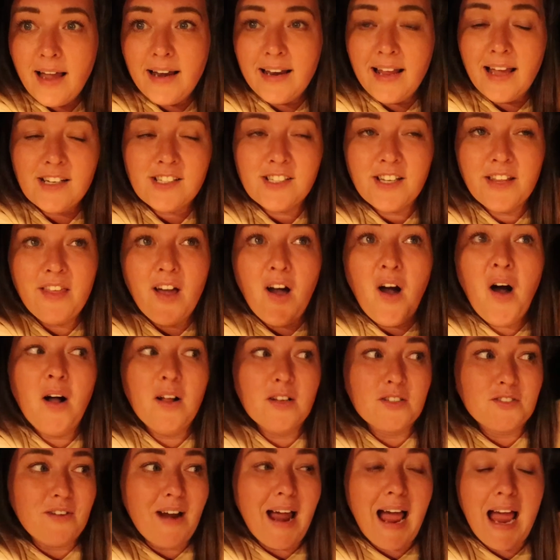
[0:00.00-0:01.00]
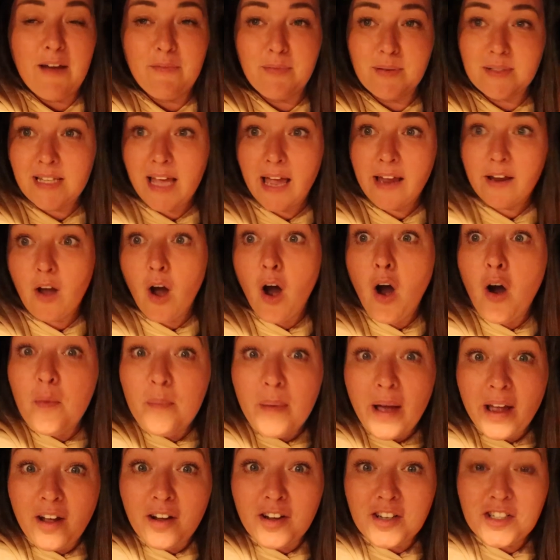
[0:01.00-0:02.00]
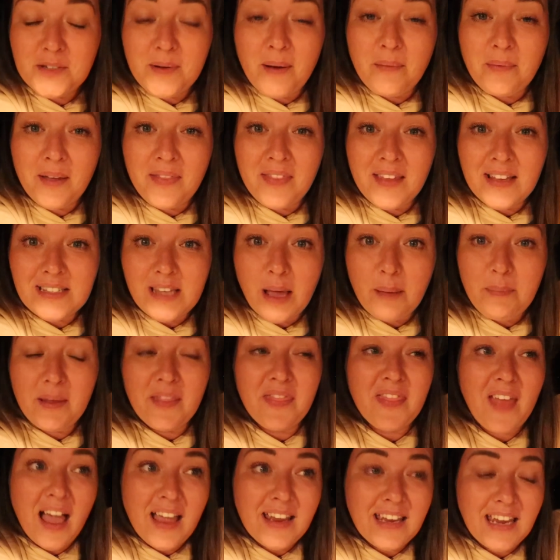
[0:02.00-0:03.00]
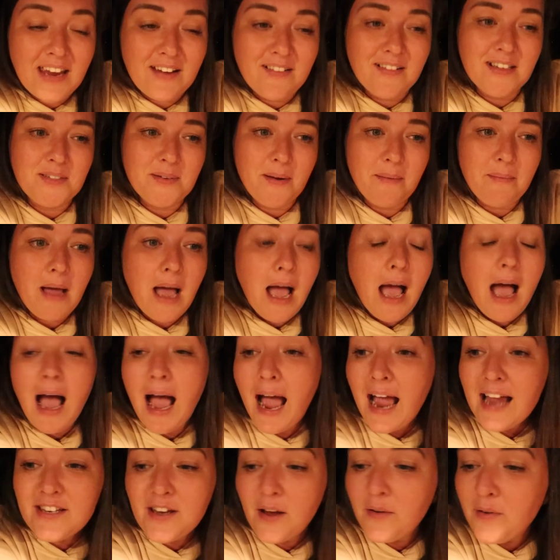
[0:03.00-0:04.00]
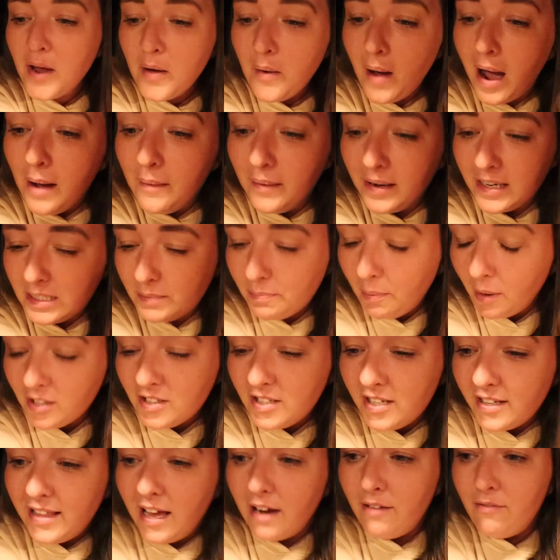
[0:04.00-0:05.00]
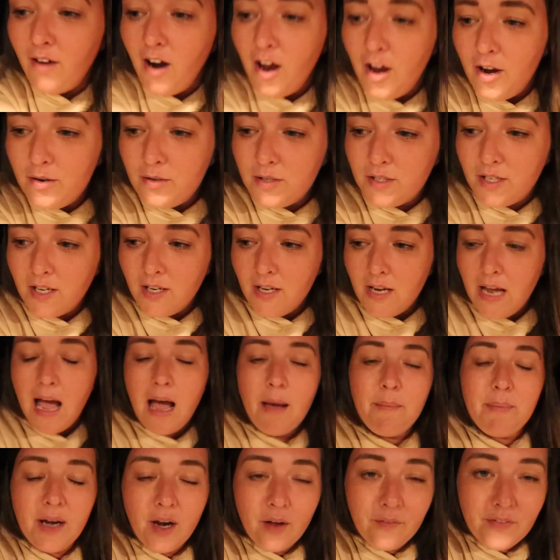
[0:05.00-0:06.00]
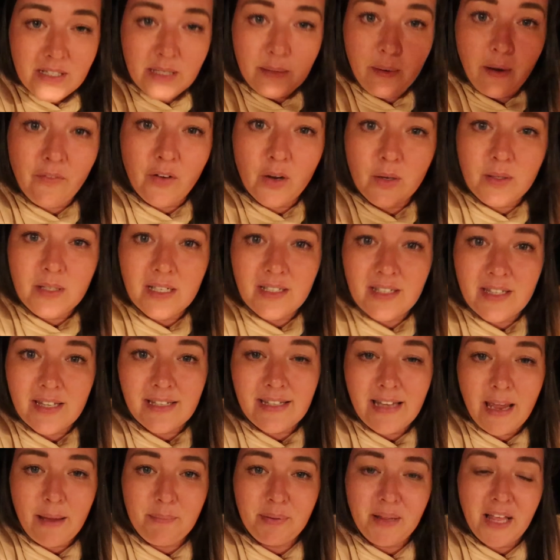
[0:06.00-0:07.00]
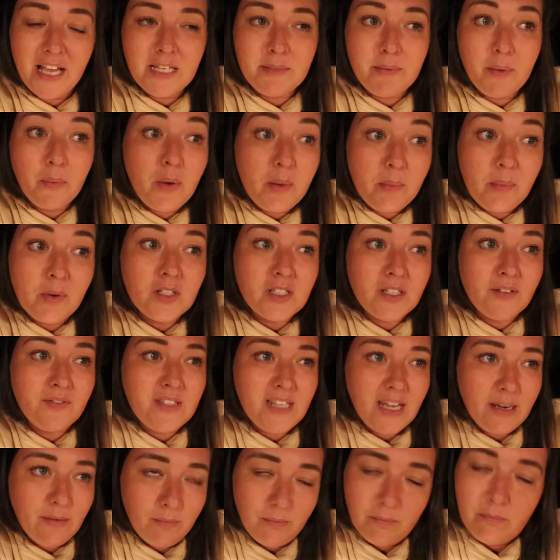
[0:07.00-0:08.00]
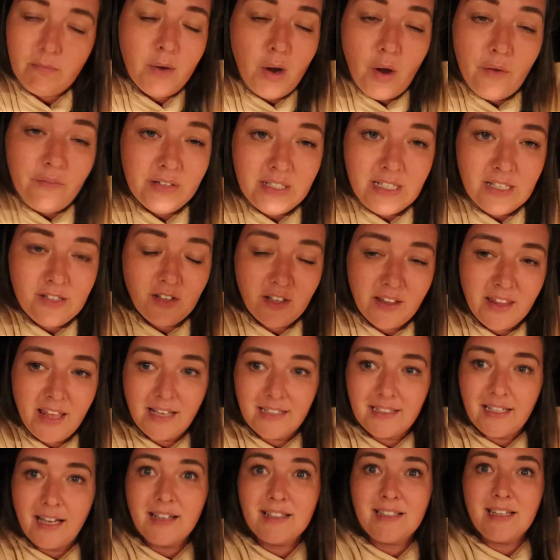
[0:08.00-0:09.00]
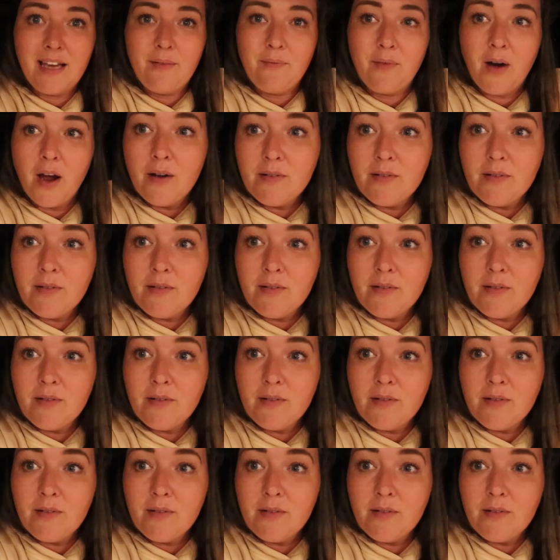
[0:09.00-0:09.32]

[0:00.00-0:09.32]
And actually, the whole drive was like, oh my gosh, remember when this happened that year? And I don't know how I spotted that road. I mean, obviously we're routing to the same place, but we obviously took the exact same road.